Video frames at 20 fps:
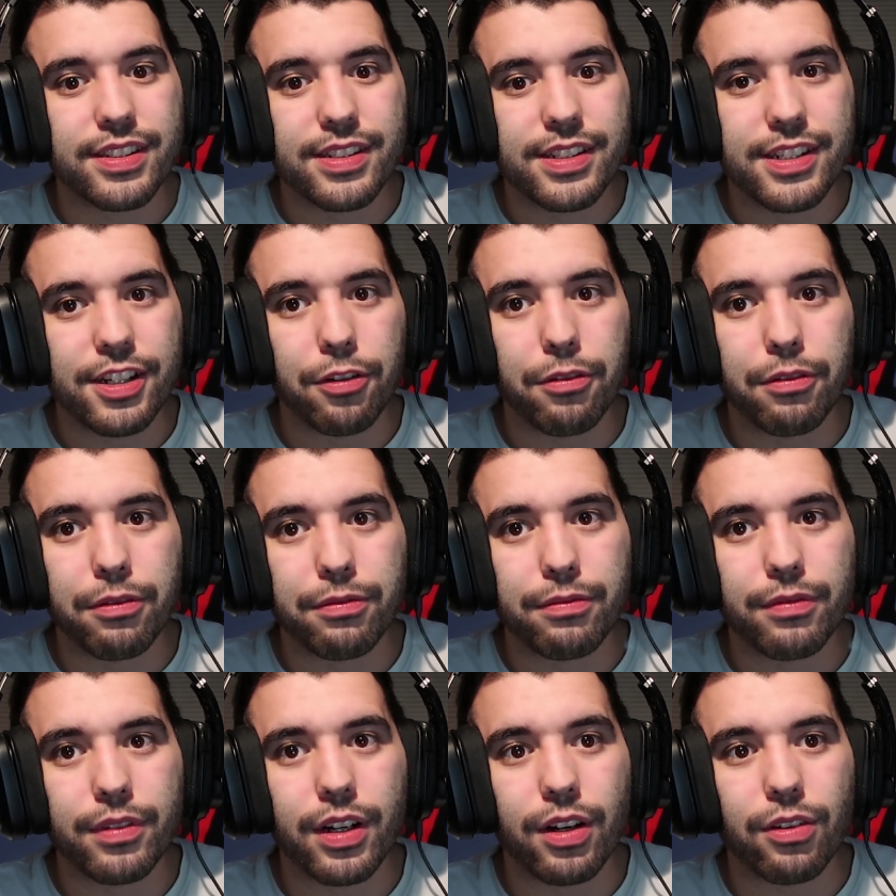Still,
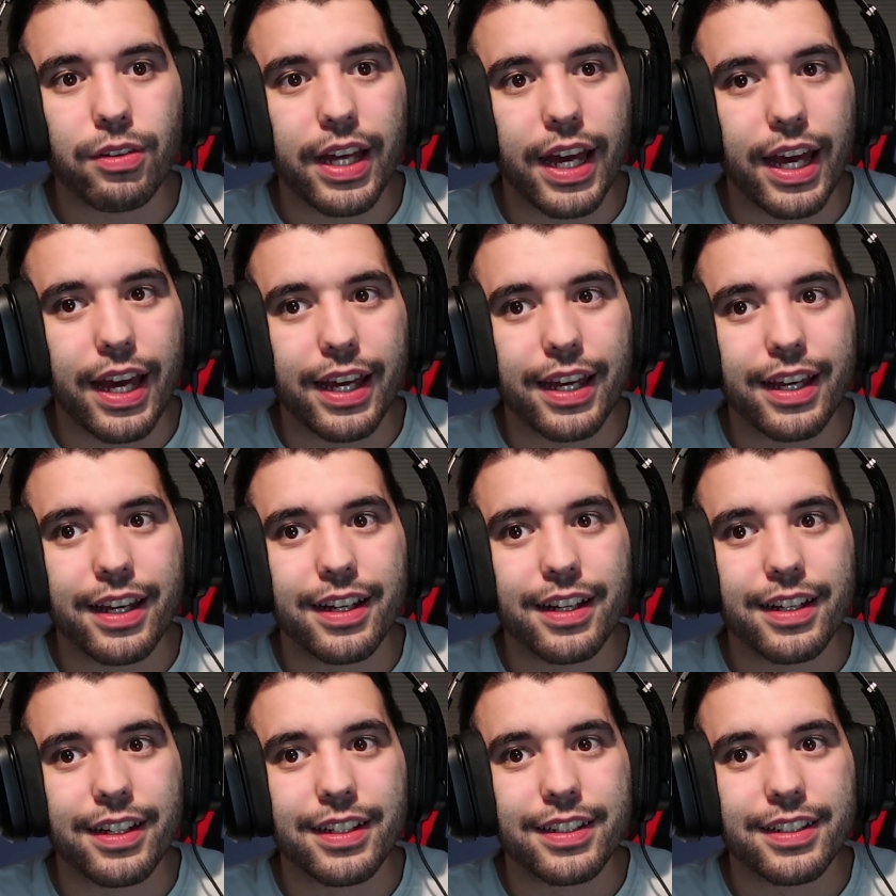
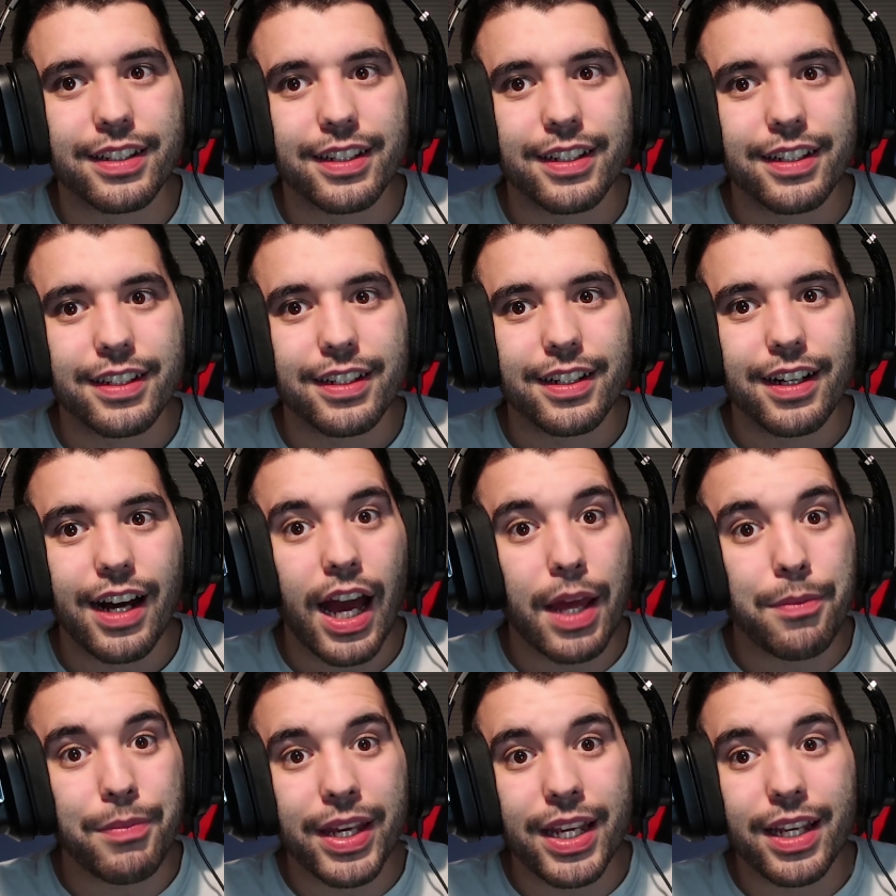okay.
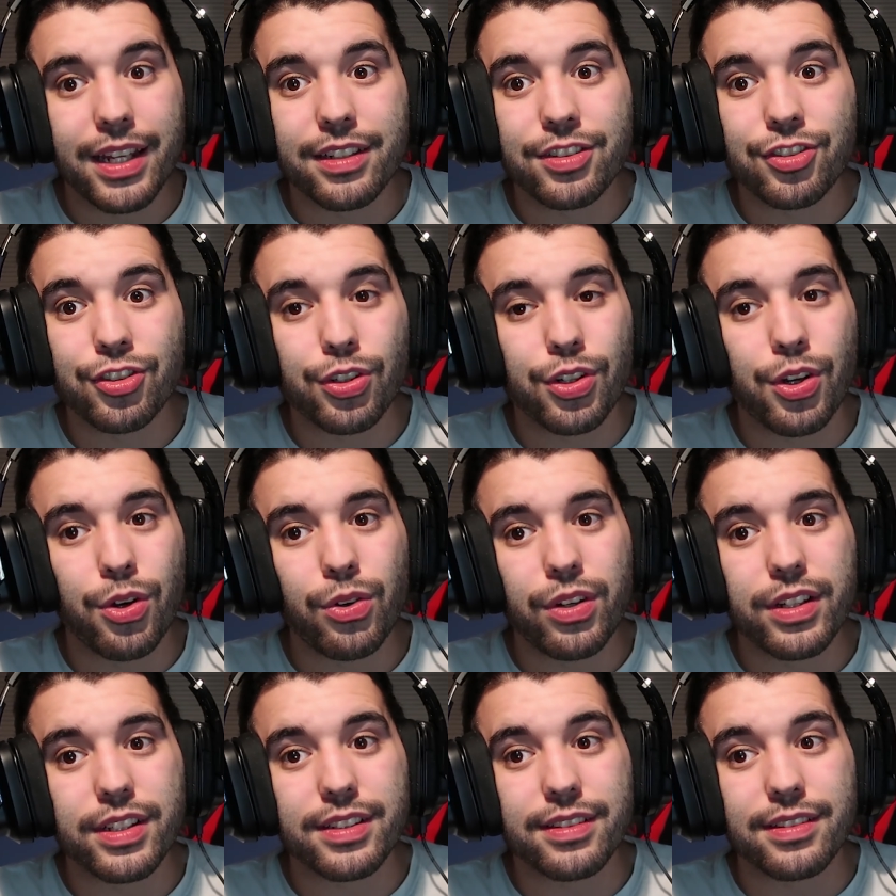I mean,
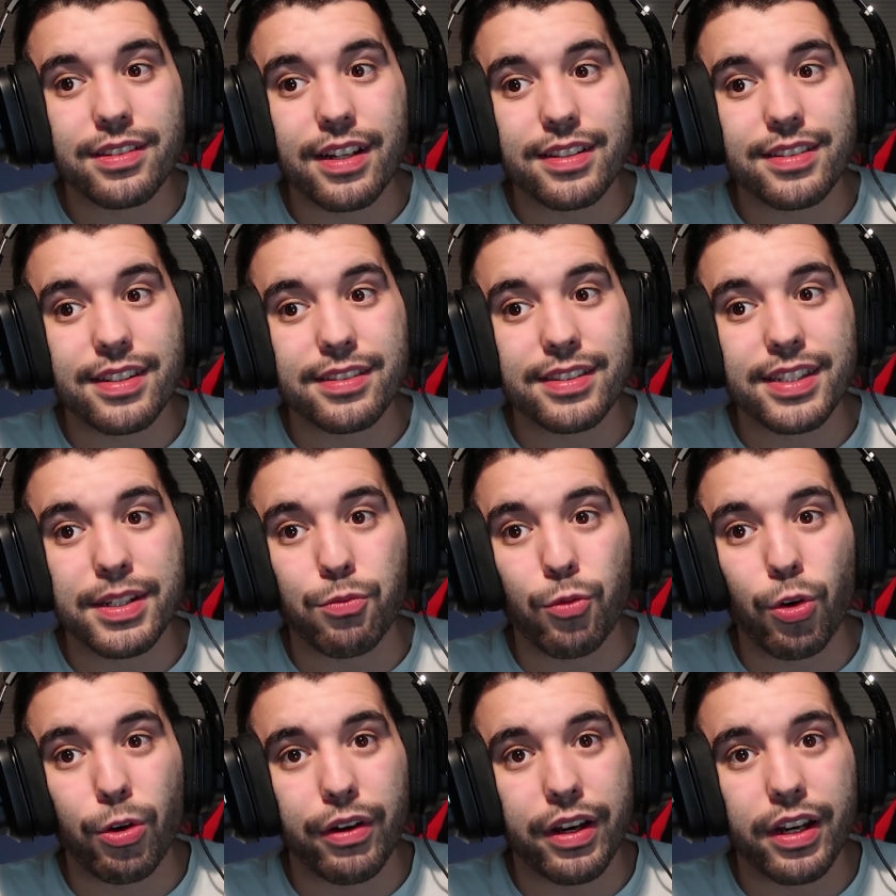Sukuna doesn't
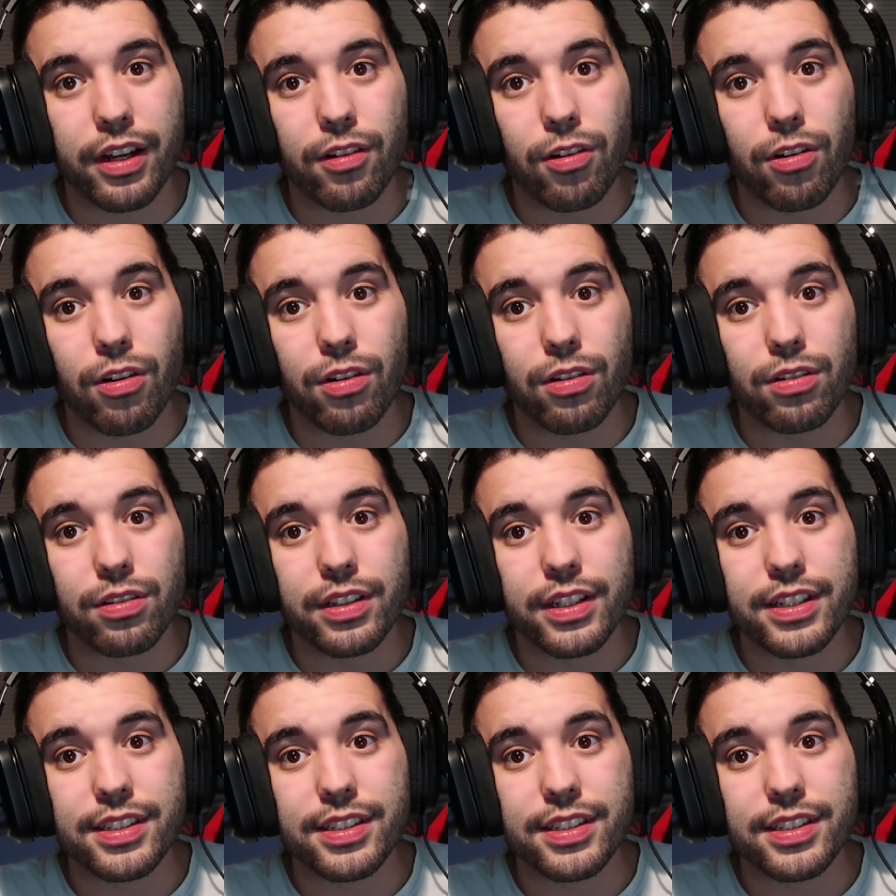seem worried at all.